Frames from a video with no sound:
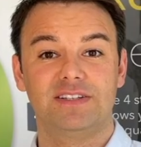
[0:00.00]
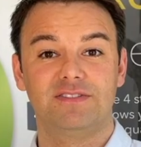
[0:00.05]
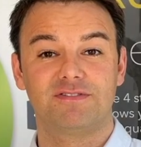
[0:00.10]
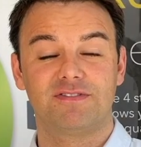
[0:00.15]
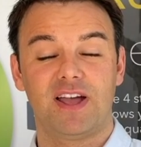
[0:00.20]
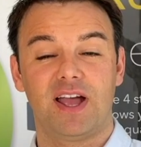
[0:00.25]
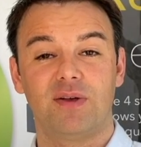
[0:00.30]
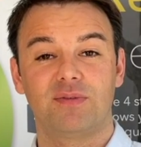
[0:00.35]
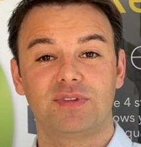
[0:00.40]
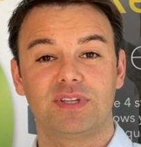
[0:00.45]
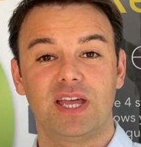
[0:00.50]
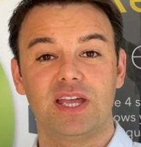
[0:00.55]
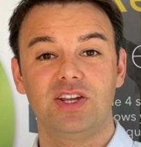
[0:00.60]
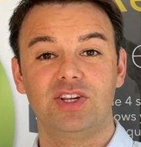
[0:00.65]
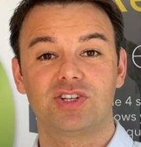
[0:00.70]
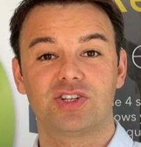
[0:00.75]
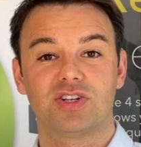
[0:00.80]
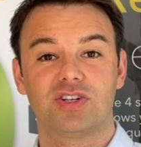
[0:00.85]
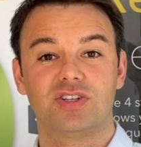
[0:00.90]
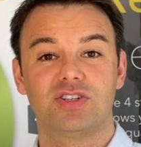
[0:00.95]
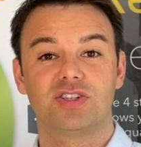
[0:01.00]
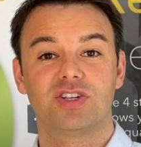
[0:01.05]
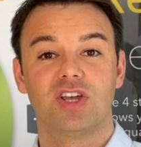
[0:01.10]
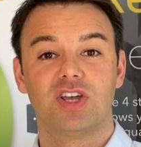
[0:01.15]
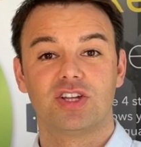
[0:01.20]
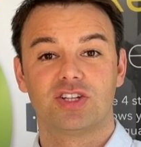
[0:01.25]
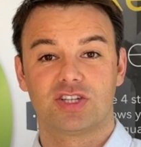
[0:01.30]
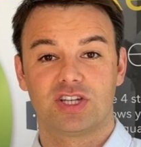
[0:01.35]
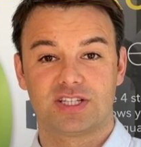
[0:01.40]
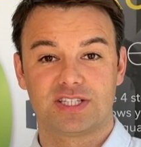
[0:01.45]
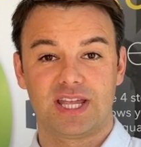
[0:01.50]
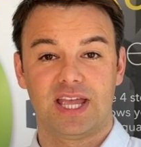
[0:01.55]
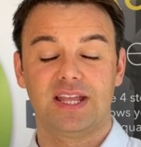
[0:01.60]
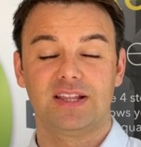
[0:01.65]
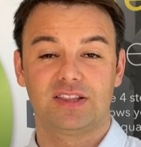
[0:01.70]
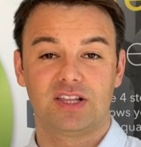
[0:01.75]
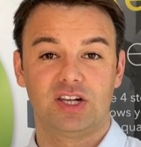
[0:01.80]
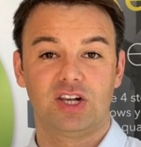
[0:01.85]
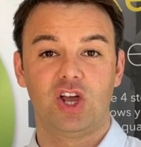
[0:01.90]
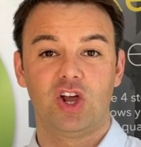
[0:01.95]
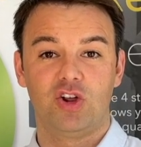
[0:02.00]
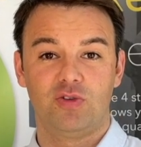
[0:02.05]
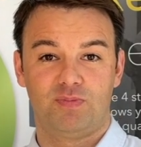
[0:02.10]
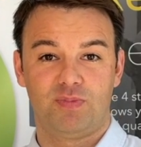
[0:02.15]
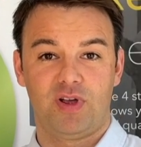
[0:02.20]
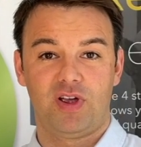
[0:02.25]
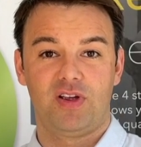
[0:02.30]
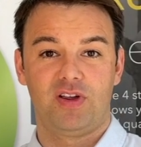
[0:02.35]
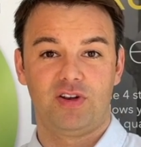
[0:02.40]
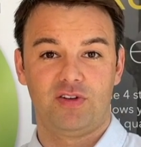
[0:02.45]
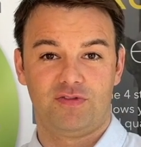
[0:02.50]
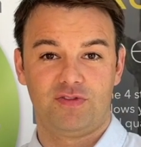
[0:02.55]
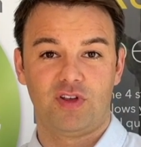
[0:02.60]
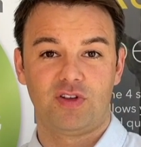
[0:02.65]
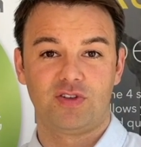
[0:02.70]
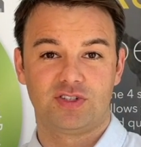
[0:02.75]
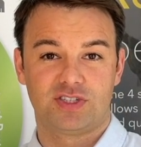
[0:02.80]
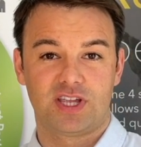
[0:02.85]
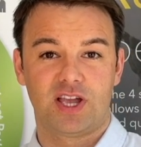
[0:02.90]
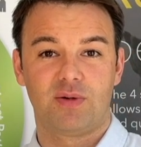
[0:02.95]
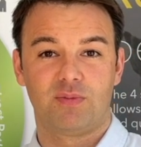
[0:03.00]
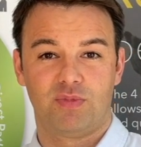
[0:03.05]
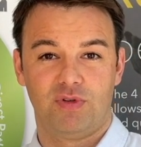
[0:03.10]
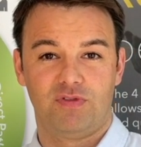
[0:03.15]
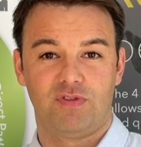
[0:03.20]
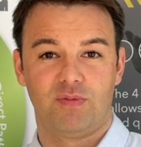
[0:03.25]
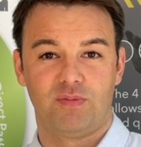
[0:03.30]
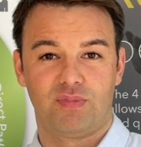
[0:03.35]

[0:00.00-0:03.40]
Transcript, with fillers: foundations to take the load bearing of those soundproofing